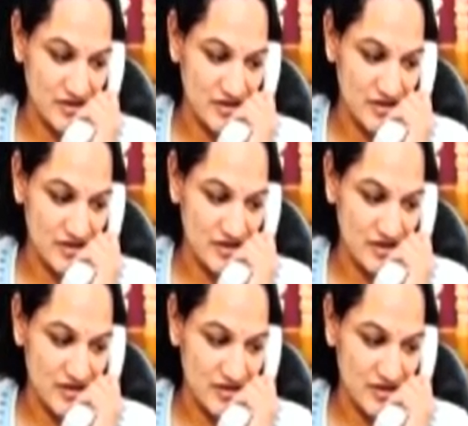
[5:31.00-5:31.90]

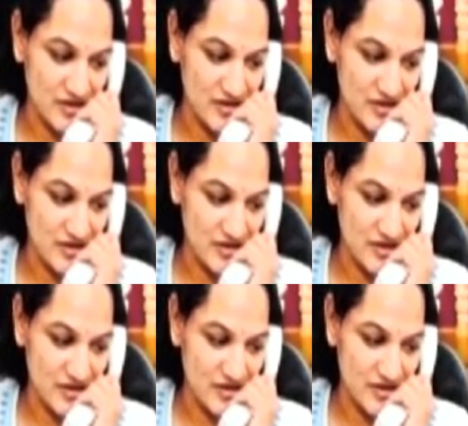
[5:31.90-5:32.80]

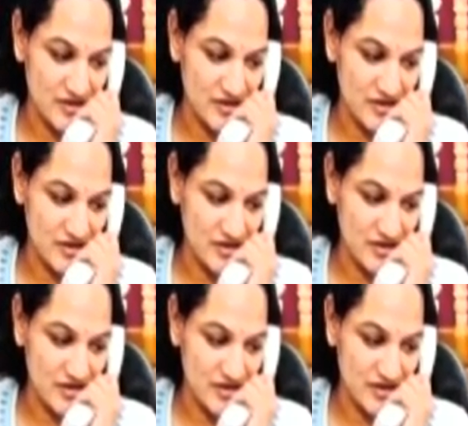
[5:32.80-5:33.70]

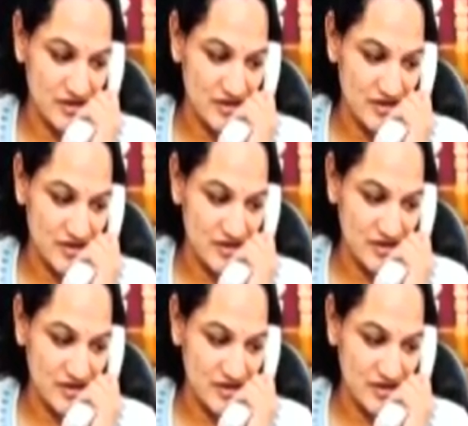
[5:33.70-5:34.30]
[no speech]